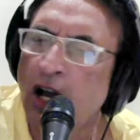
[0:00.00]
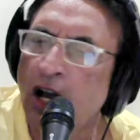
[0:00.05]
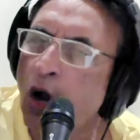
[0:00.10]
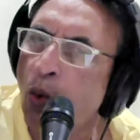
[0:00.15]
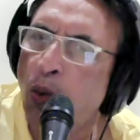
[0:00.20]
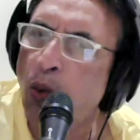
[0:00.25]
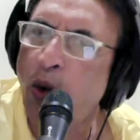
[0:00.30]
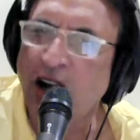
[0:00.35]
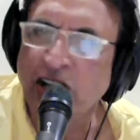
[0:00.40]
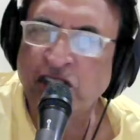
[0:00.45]

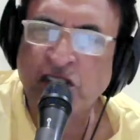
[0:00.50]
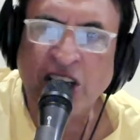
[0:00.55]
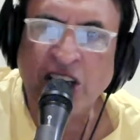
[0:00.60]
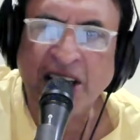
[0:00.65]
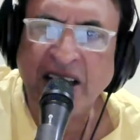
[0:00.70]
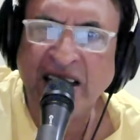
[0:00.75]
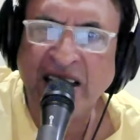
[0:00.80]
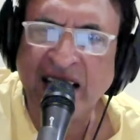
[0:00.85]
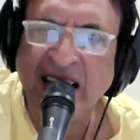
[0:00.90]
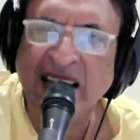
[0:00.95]

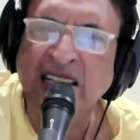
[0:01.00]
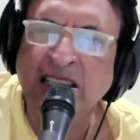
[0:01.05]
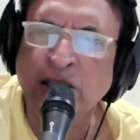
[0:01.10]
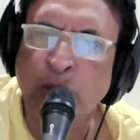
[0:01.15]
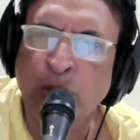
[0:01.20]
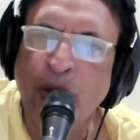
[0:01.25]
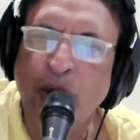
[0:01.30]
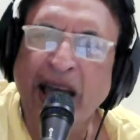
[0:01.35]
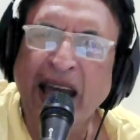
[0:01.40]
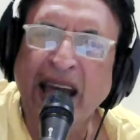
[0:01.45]
watching and
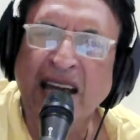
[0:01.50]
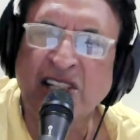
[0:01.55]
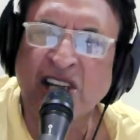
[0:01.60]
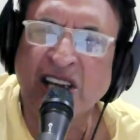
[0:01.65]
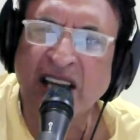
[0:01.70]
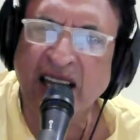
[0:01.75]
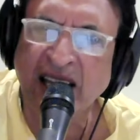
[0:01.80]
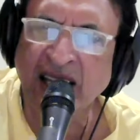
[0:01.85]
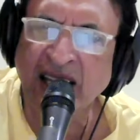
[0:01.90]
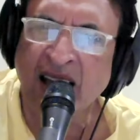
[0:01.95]

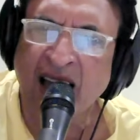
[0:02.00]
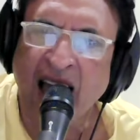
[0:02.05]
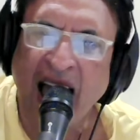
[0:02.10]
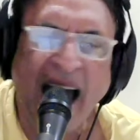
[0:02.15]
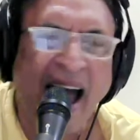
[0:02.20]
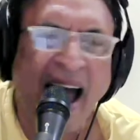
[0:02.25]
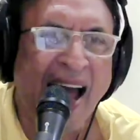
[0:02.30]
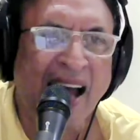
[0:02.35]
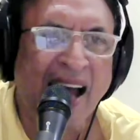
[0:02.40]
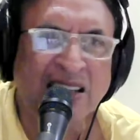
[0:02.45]
waiting
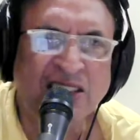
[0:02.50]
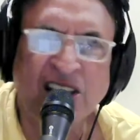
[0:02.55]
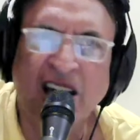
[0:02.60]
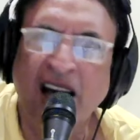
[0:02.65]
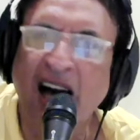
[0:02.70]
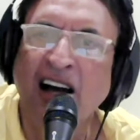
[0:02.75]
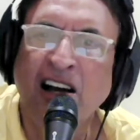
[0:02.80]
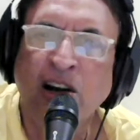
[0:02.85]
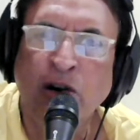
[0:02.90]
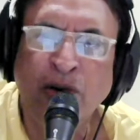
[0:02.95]
and
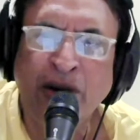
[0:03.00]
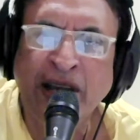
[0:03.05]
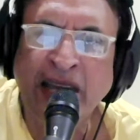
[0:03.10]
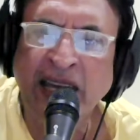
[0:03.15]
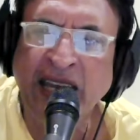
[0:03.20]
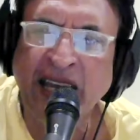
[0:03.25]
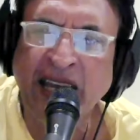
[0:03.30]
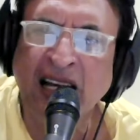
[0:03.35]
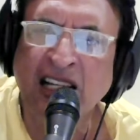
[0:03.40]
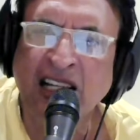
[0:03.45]

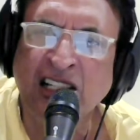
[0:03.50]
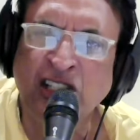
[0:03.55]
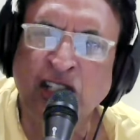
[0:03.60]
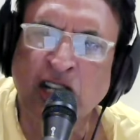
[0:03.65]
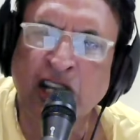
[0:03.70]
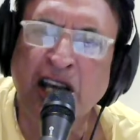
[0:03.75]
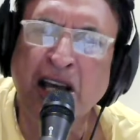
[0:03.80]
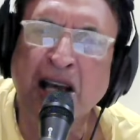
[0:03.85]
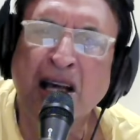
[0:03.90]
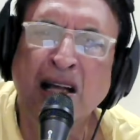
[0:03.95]
hungry
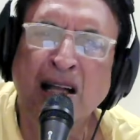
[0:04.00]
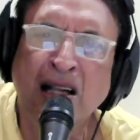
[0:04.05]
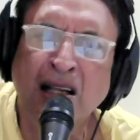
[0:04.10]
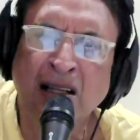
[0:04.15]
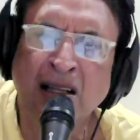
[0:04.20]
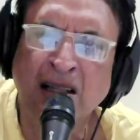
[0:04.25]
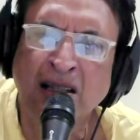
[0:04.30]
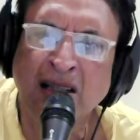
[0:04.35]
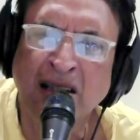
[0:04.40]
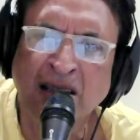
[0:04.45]

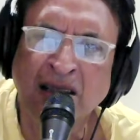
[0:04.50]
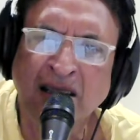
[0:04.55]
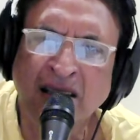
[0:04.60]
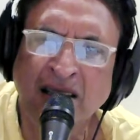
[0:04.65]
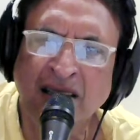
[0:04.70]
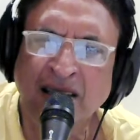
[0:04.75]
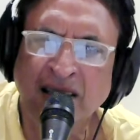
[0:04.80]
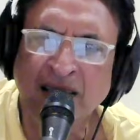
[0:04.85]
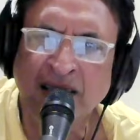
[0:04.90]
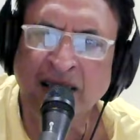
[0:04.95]
until.
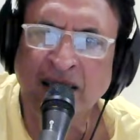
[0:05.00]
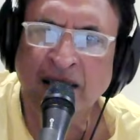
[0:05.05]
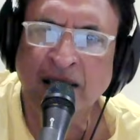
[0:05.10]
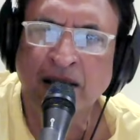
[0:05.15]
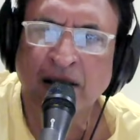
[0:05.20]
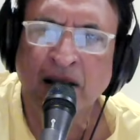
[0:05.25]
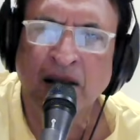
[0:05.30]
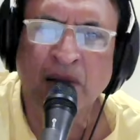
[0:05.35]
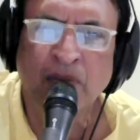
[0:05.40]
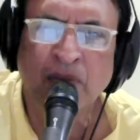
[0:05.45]

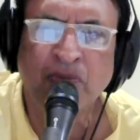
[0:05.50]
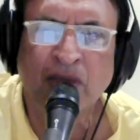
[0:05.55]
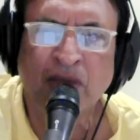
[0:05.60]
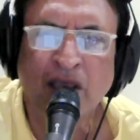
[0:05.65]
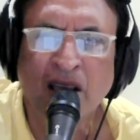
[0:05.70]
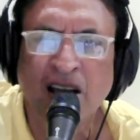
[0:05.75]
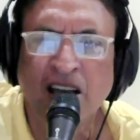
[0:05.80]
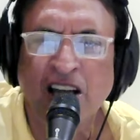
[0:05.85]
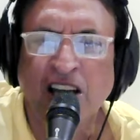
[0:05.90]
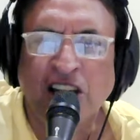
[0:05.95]

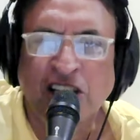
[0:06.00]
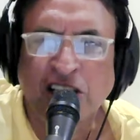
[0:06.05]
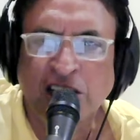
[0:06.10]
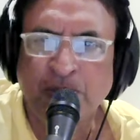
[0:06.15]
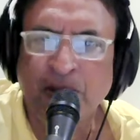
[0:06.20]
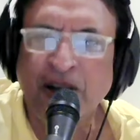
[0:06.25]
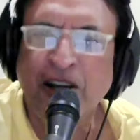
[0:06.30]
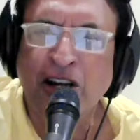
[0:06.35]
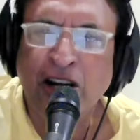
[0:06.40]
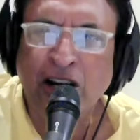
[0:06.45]

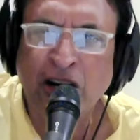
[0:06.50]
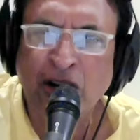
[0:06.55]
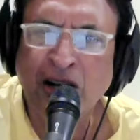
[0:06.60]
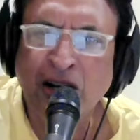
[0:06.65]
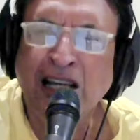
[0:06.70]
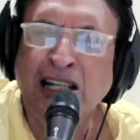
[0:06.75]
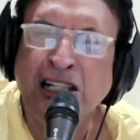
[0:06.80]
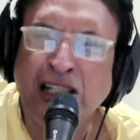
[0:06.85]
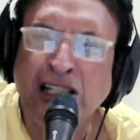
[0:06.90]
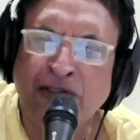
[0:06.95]

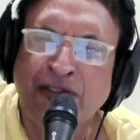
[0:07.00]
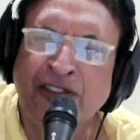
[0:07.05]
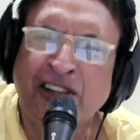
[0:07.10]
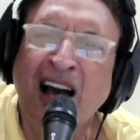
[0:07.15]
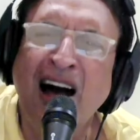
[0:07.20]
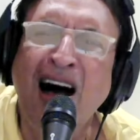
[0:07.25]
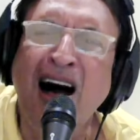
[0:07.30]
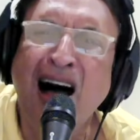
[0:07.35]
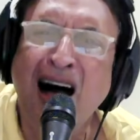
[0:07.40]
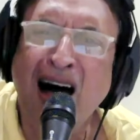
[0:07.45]
Spirit of
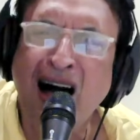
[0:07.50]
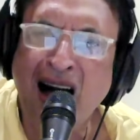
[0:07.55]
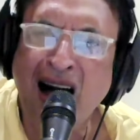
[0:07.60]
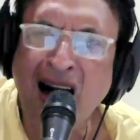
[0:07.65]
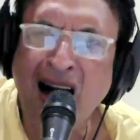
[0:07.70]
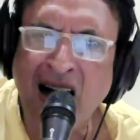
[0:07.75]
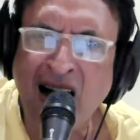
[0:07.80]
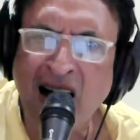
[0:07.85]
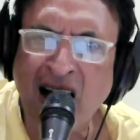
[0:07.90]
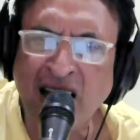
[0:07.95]

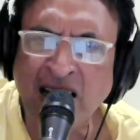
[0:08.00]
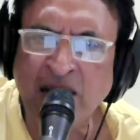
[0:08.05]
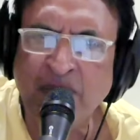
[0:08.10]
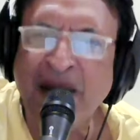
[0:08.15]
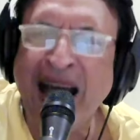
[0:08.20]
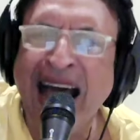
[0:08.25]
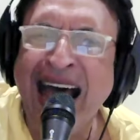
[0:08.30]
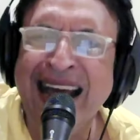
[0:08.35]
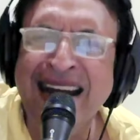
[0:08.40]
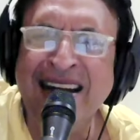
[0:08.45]
God,
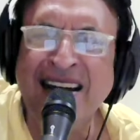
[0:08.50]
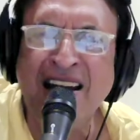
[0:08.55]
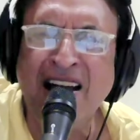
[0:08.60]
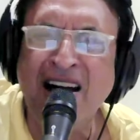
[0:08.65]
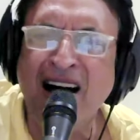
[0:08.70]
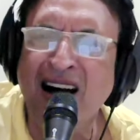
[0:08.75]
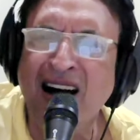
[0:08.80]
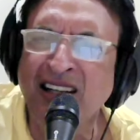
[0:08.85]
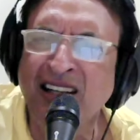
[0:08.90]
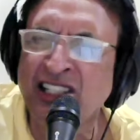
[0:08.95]
man
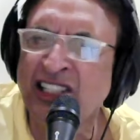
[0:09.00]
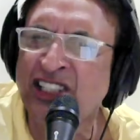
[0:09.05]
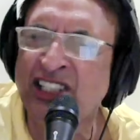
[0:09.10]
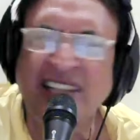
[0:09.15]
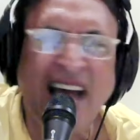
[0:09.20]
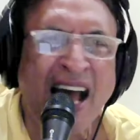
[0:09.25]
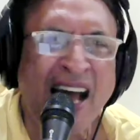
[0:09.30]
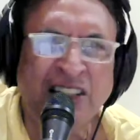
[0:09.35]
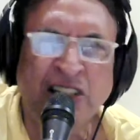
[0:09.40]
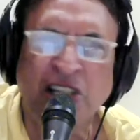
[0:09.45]
longs
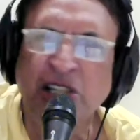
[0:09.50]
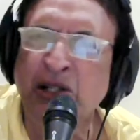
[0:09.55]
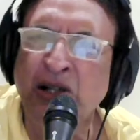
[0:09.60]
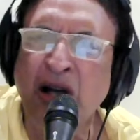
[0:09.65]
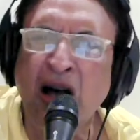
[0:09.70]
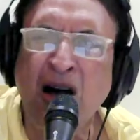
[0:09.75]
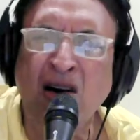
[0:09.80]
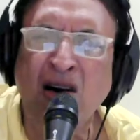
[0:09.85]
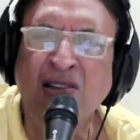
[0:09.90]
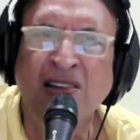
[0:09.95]
that you
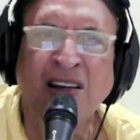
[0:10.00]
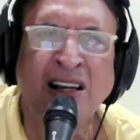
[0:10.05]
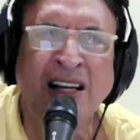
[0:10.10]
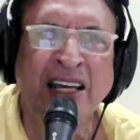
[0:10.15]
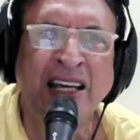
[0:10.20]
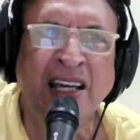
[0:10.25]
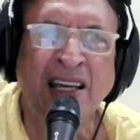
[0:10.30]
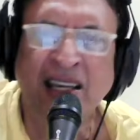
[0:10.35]
only